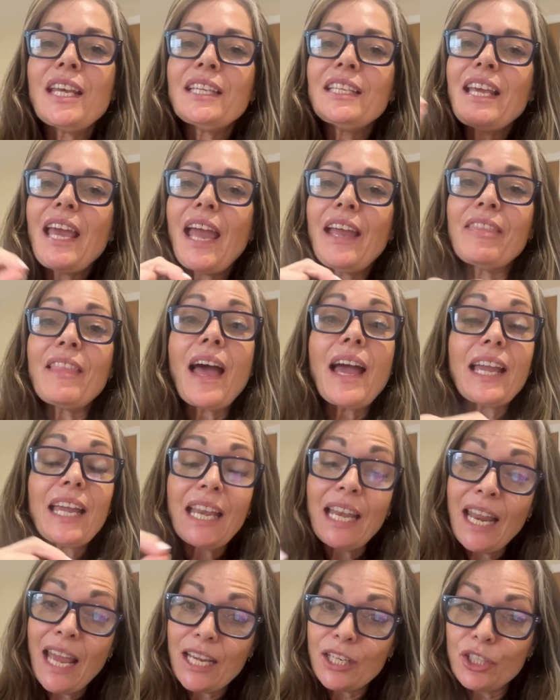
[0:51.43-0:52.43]
getting that
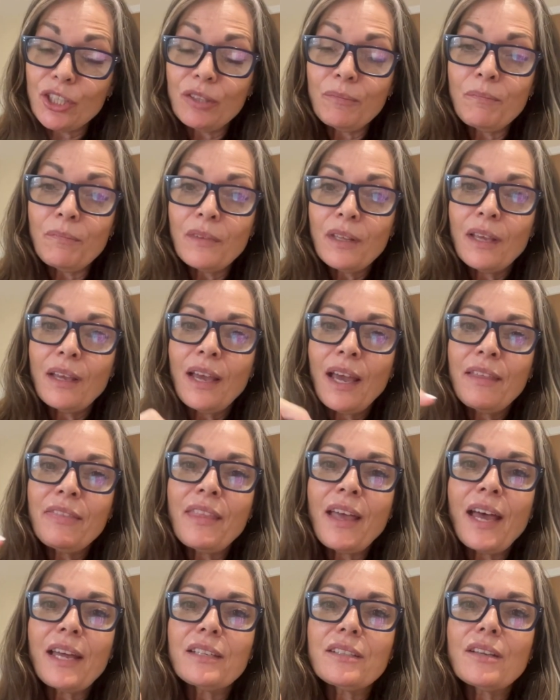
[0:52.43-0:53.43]
connection and
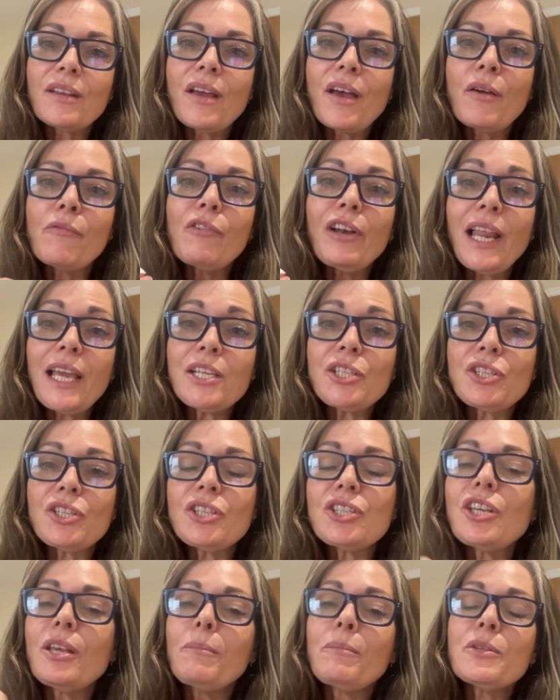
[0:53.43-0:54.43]
that
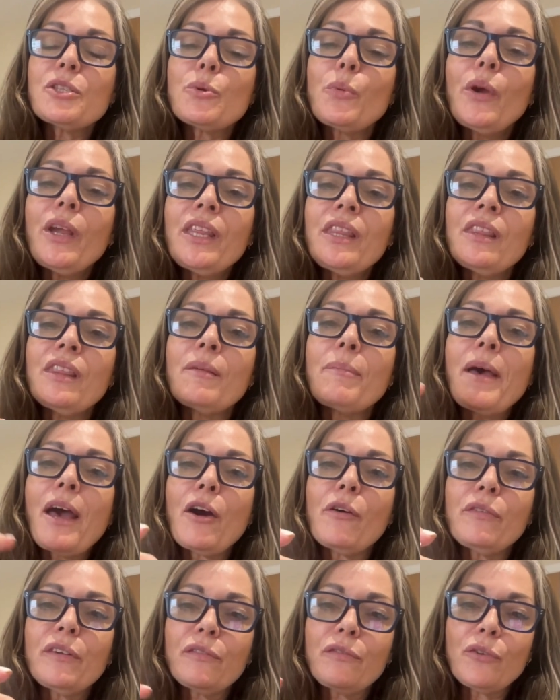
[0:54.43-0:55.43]
relationship between the
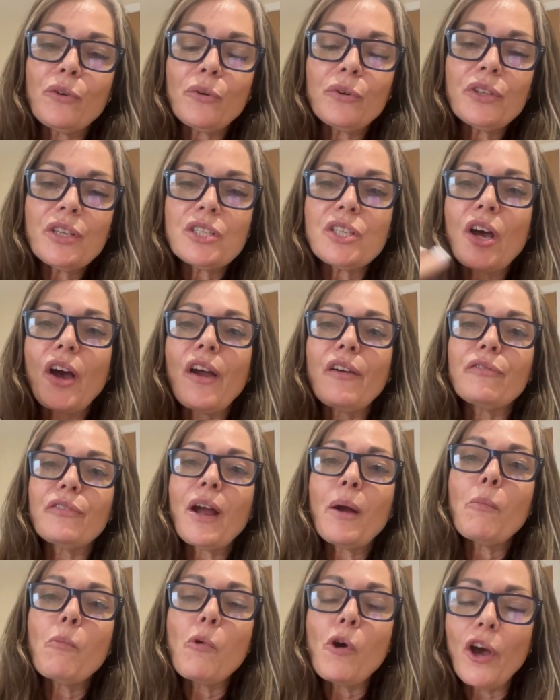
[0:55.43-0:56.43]
pelvic floor and the
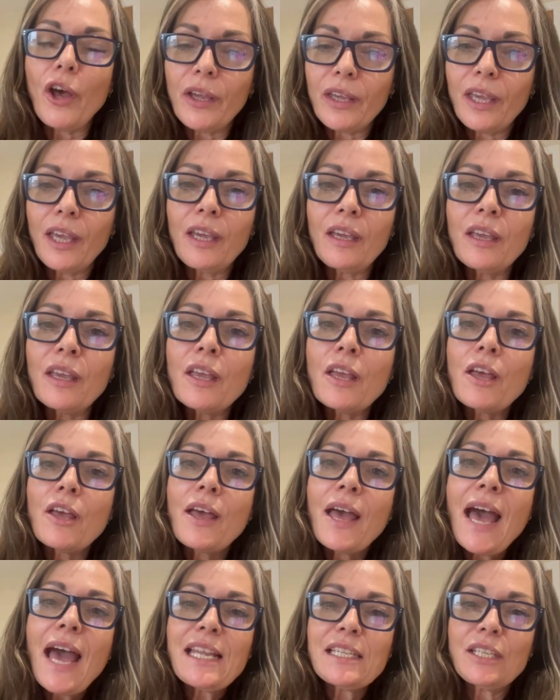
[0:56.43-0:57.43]
diaphragm working
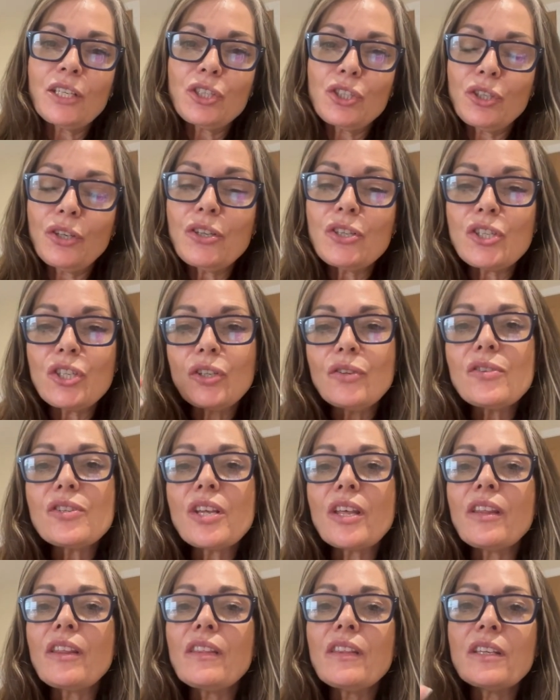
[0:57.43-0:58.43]
as it should do,
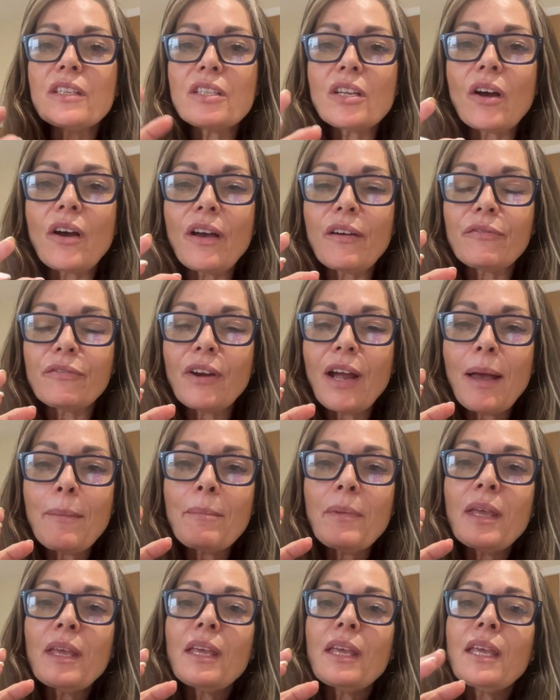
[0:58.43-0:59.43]
so that the
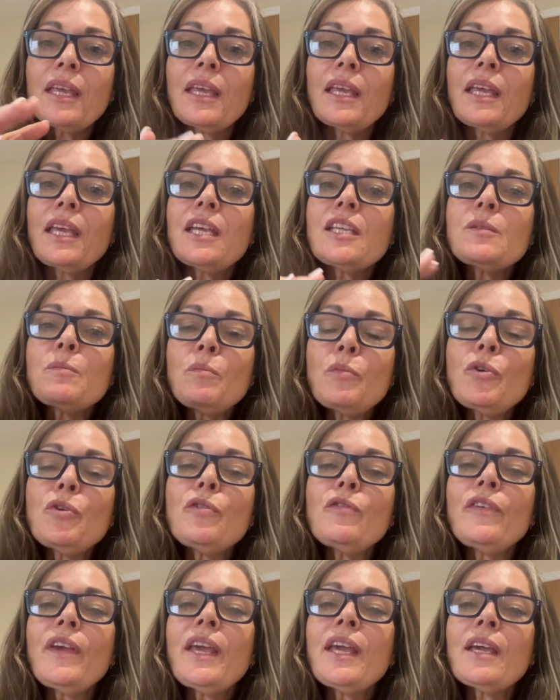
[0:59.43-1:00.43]
diaphragm is
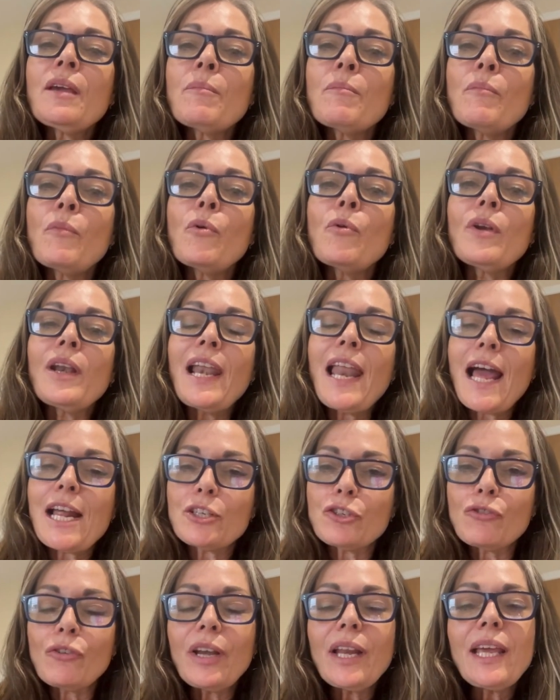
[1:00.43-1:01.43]
moving more
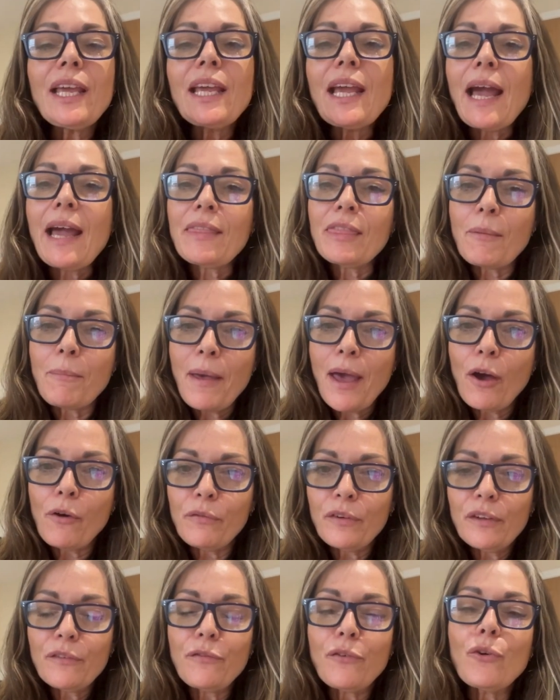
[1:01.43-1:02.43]
laterally and the
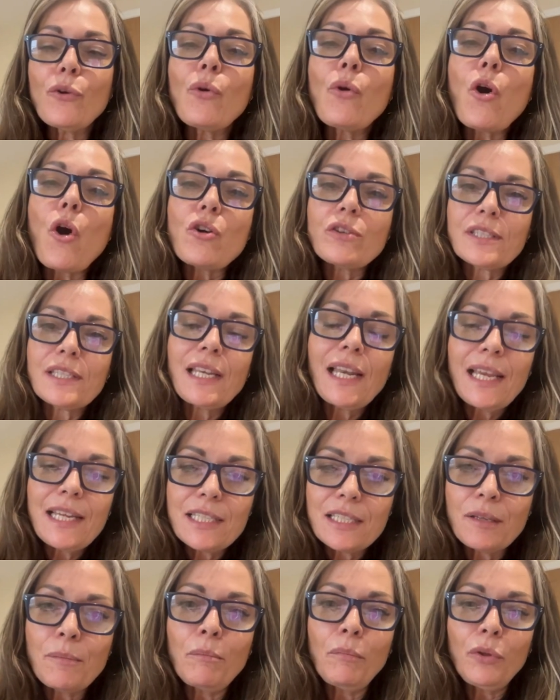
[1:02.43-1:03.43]
pelvic floor
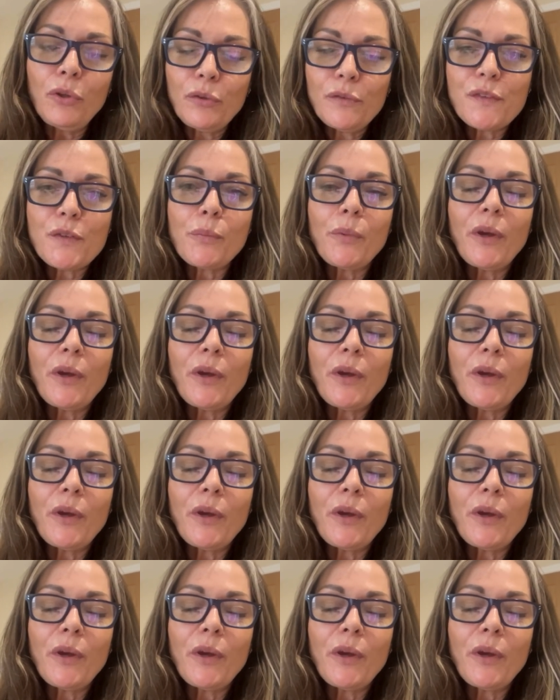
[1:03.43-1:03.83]
oscillates and moves